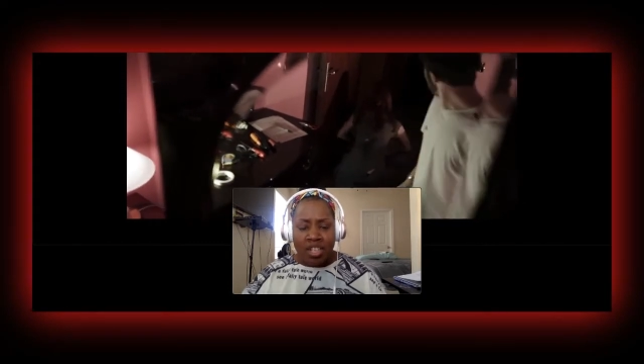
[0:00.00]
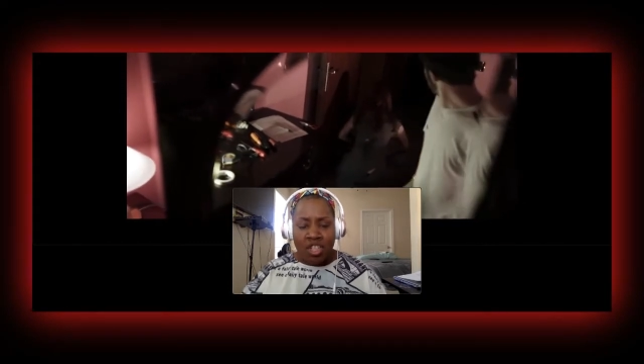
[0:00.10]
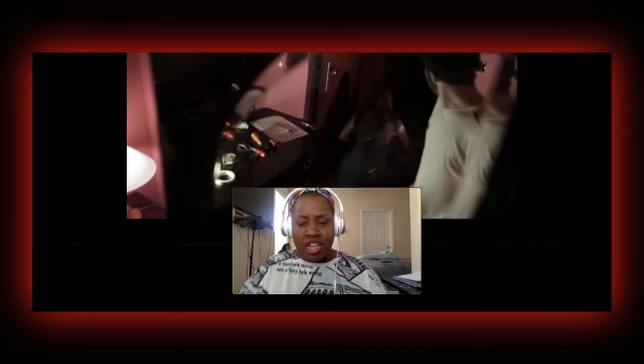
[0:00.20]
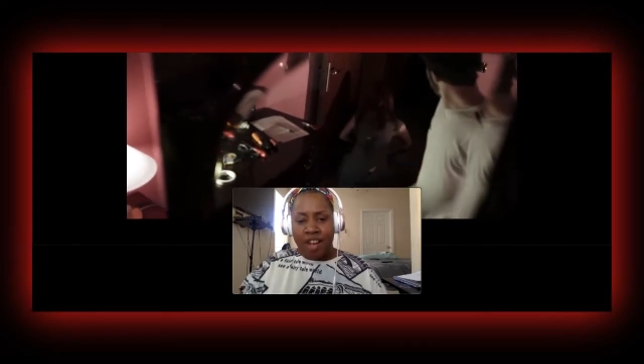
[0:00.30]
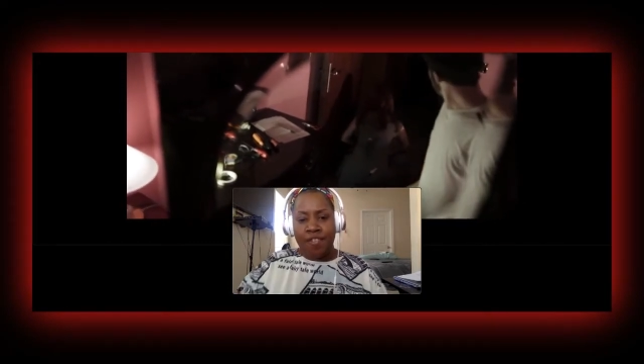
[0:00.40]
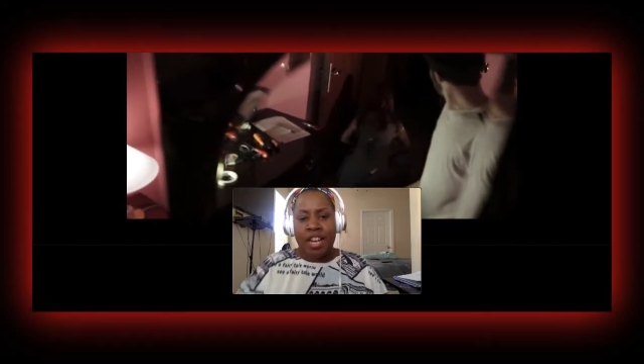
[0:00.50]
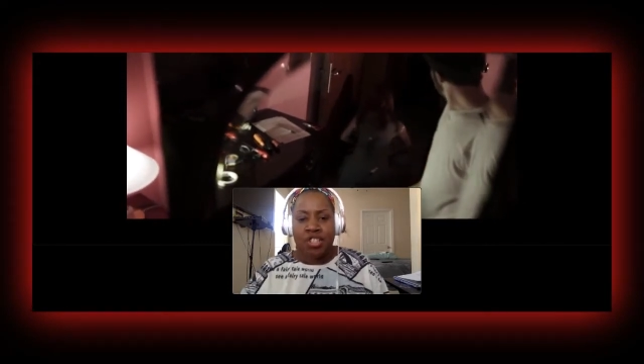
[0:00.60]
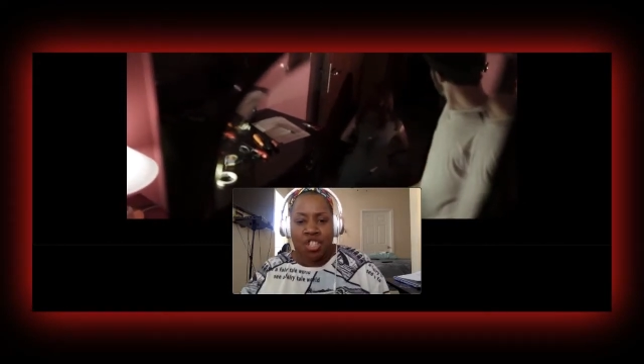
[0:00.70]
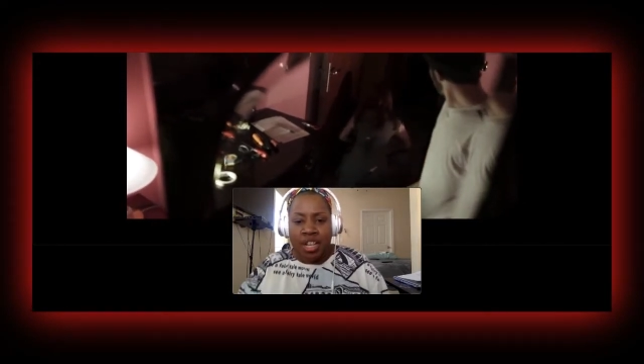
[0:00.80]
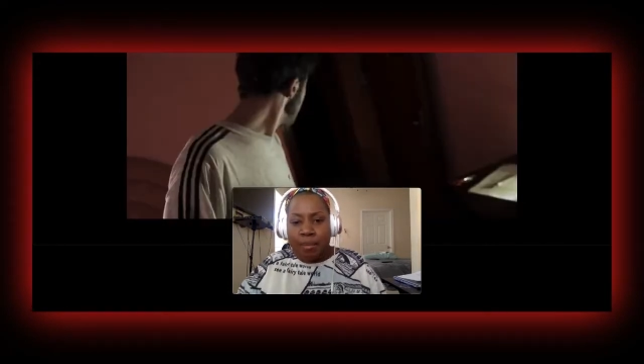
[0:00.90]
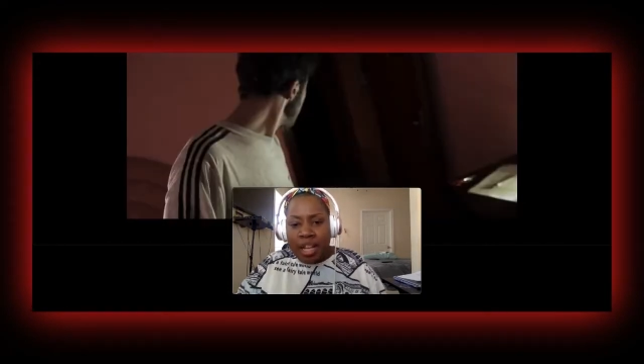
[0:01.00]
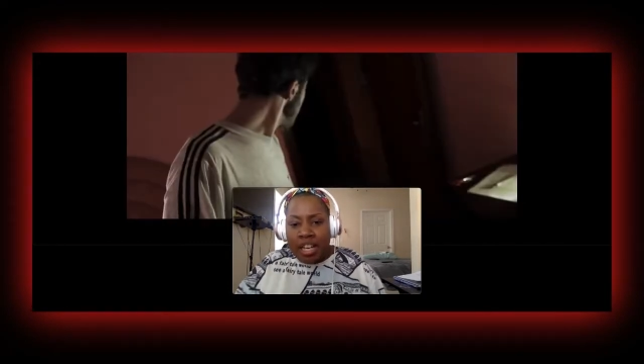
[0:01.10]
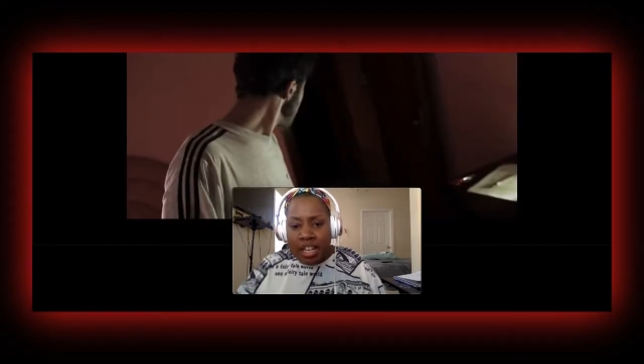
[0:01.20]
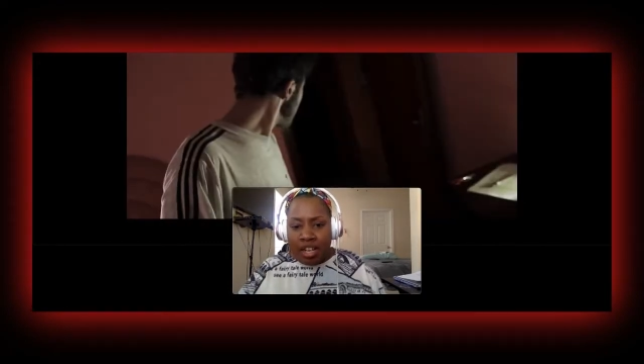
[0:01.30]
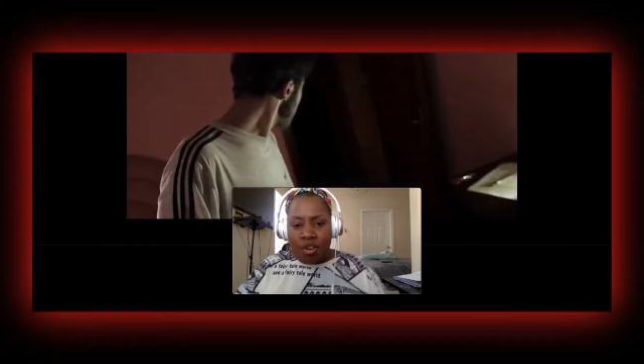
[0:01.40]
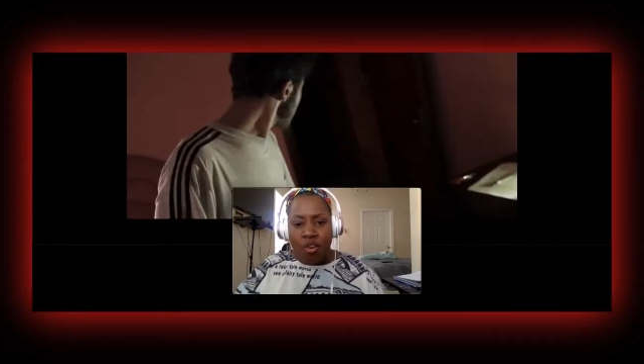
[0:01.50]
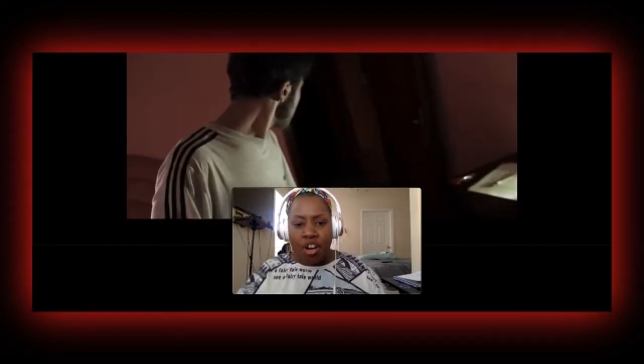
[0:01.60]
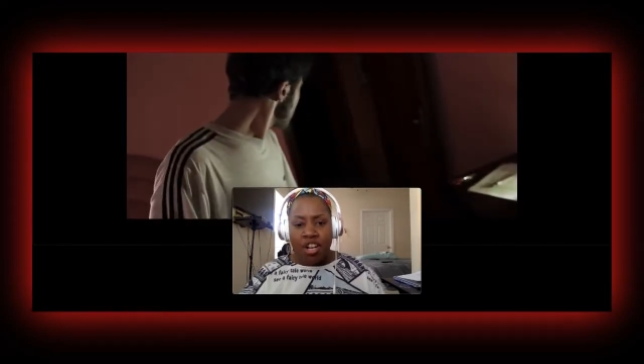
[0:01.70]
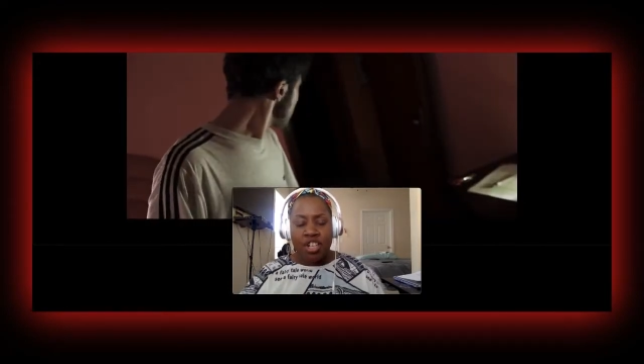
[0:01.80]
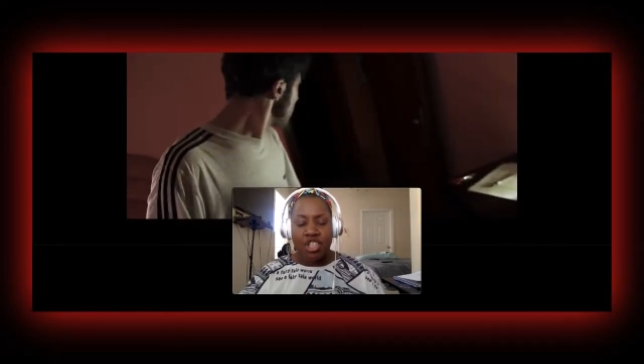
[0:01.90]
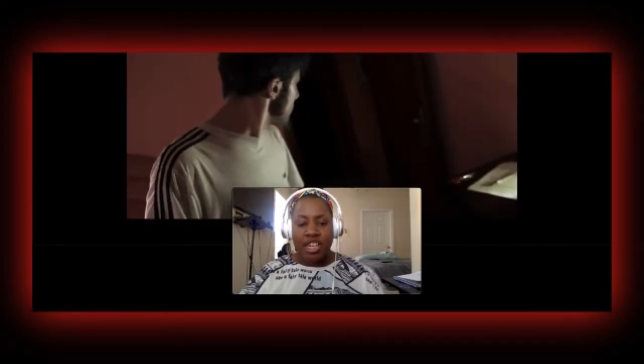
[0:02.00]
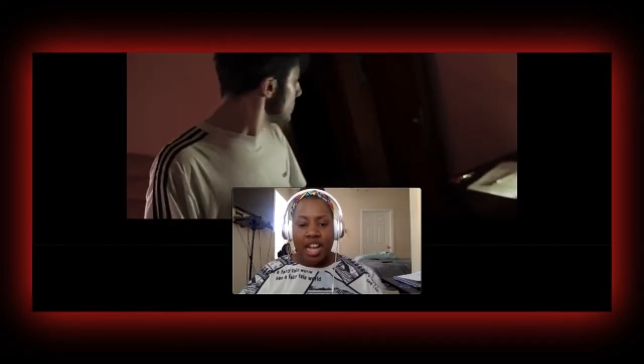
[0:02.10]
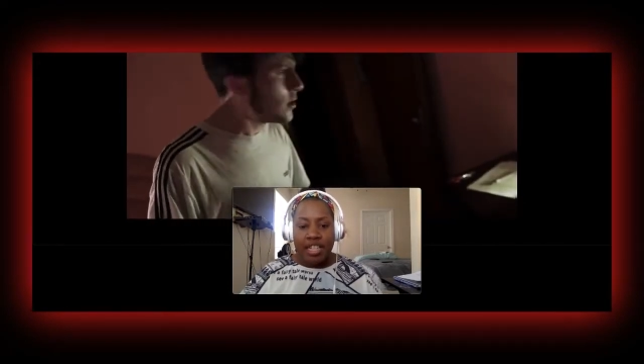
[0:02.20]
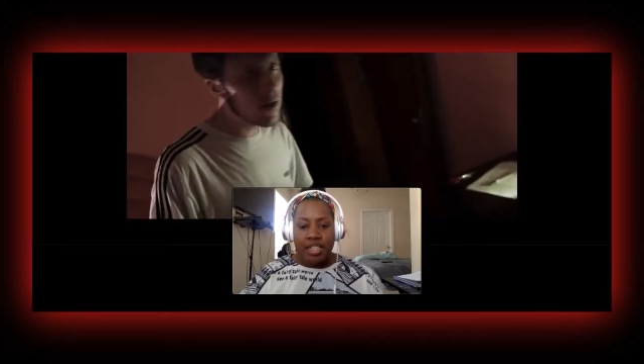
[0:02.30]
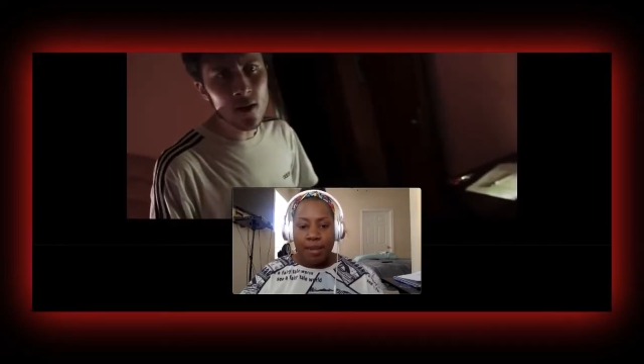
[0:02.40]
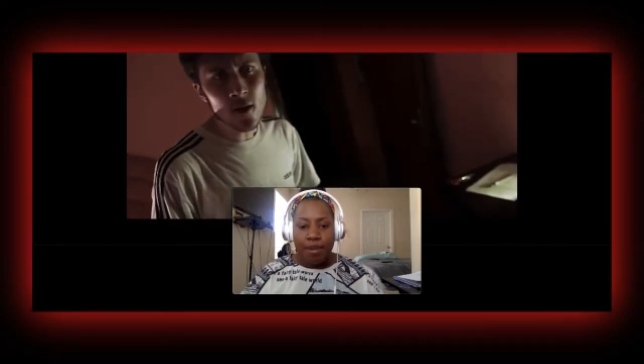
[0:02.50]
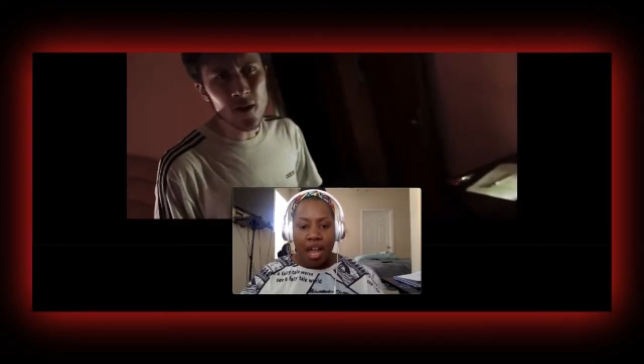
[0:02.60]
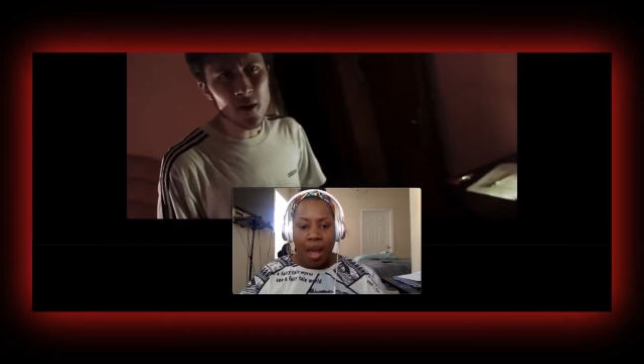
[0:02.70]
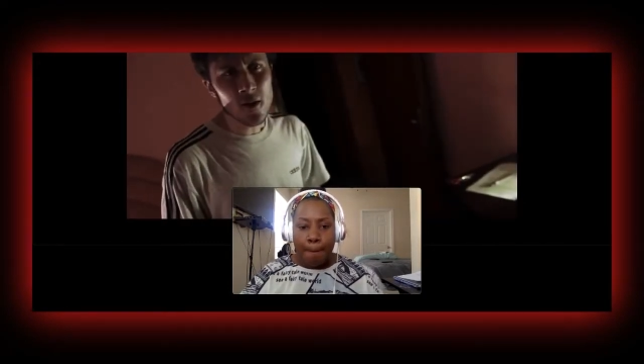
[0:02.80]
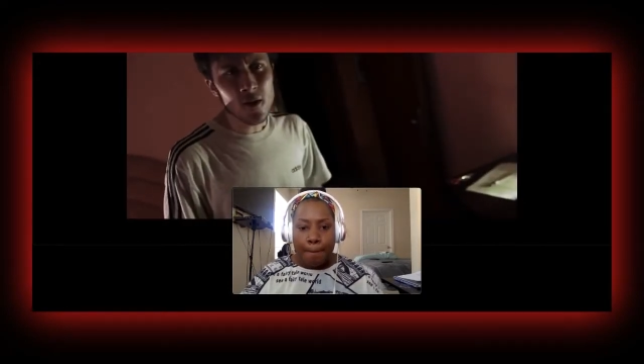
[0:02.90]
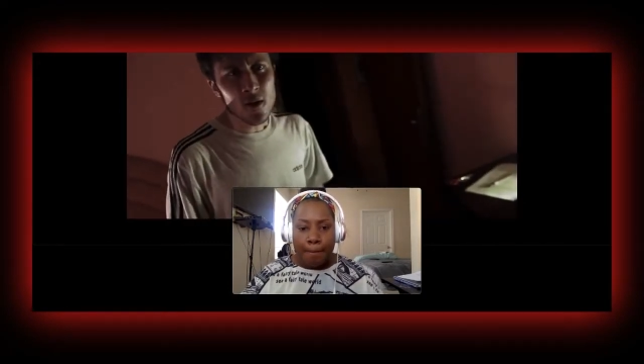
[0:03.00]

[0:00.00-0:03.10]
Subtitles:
She over there shimmying in the corner. She cut something up?